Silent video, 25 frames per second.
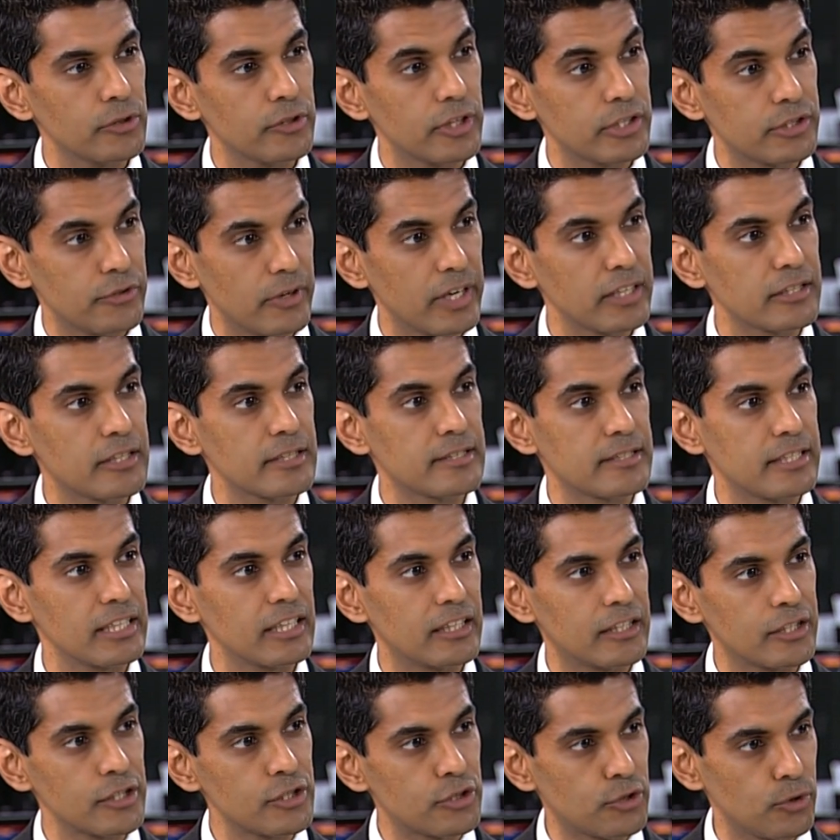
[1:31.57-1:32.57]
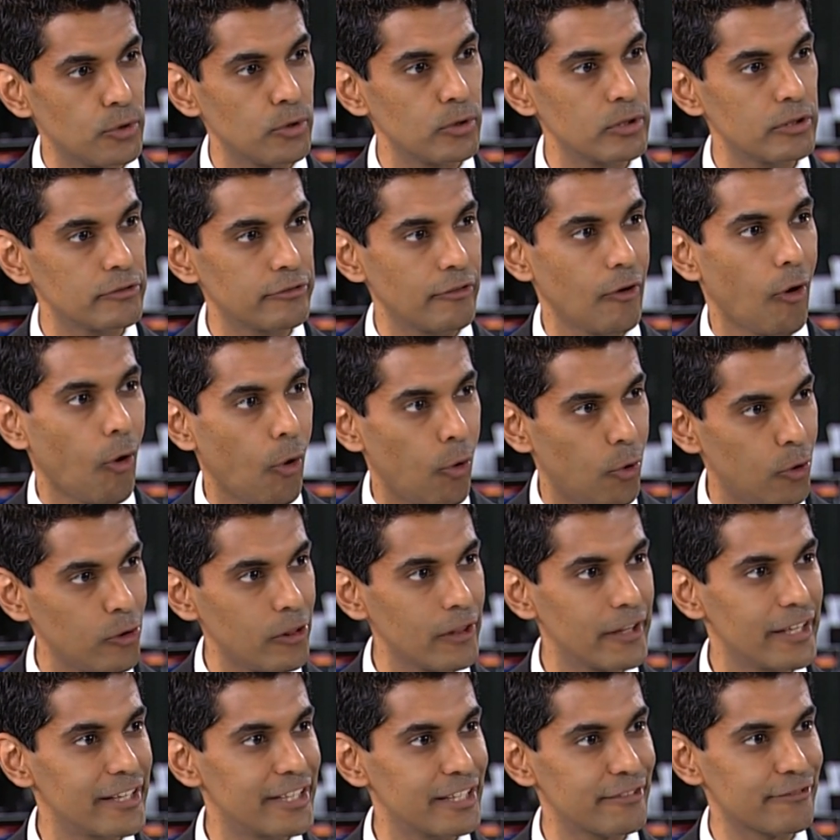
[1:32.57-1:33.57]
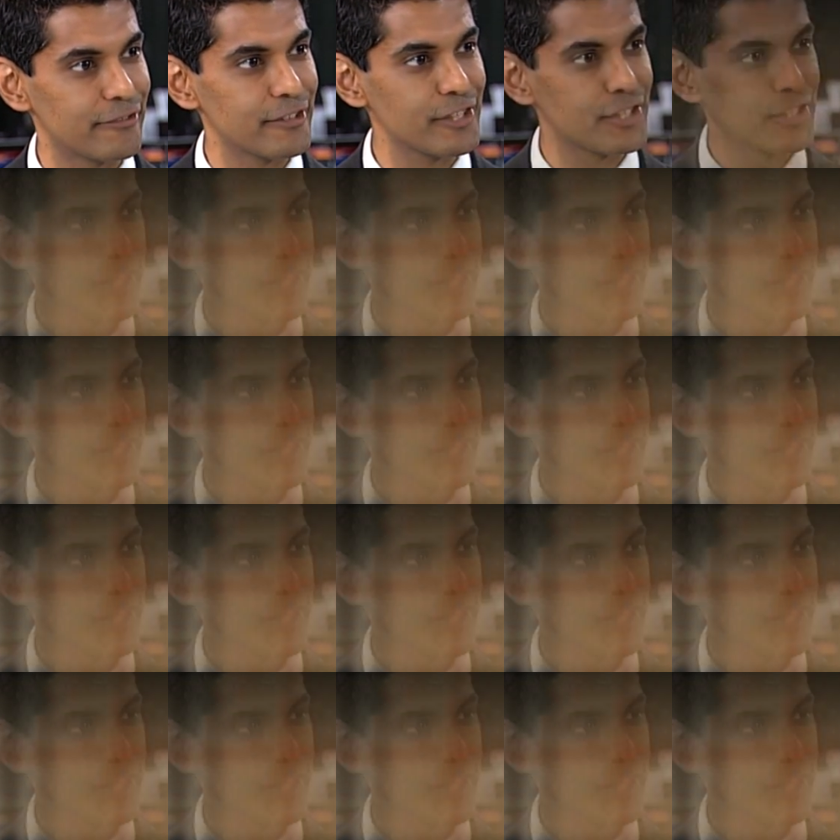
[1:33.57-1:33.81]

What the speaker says: They're trying to seek control of all their different